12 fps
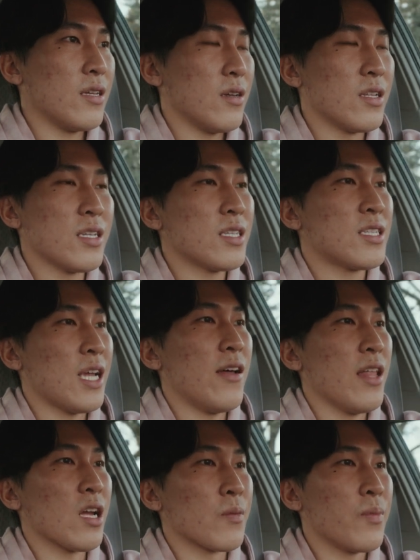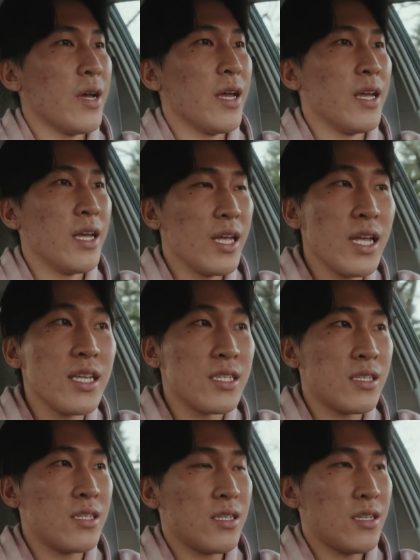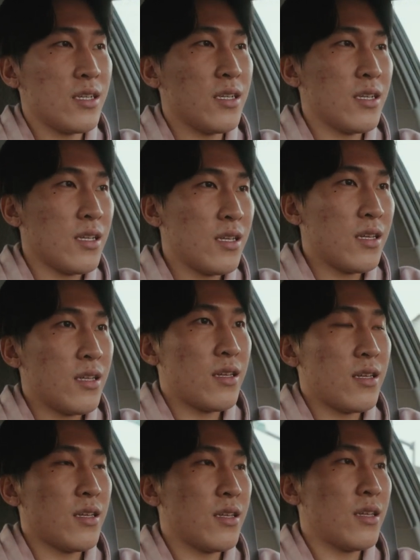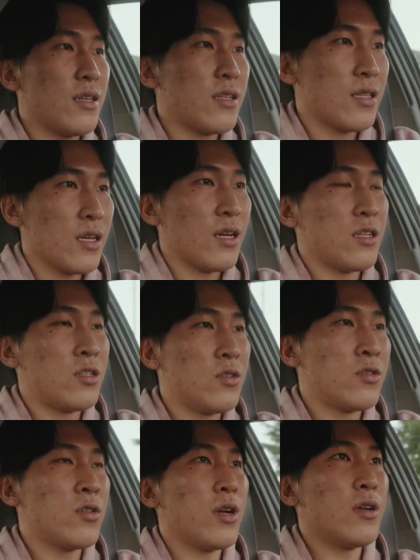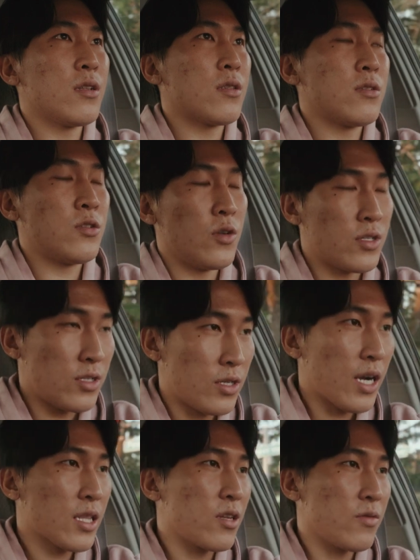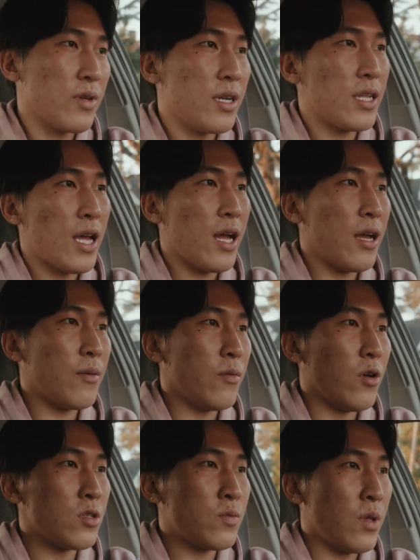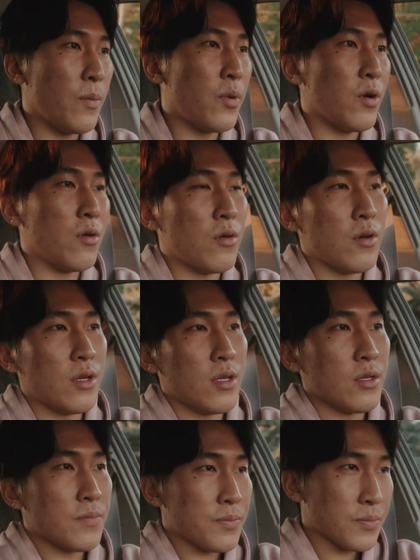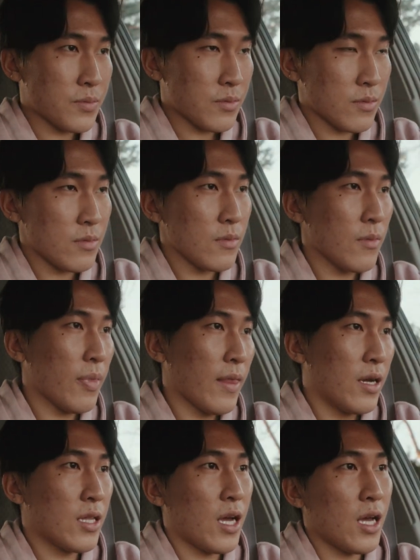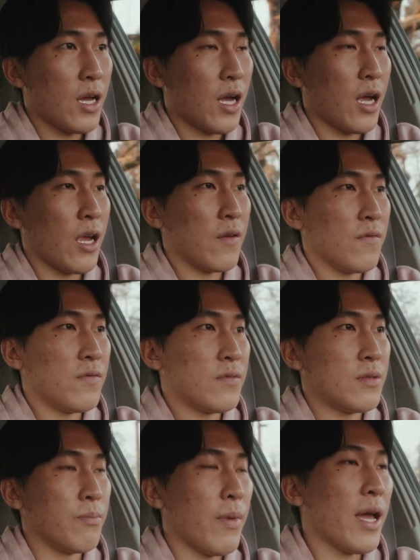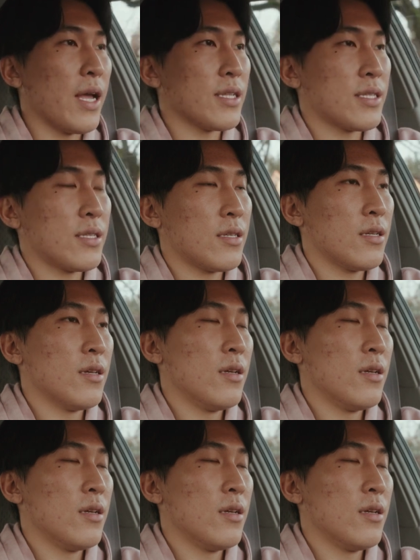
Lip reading: it doesn't sound like, but it is the trajectory that most people that I've met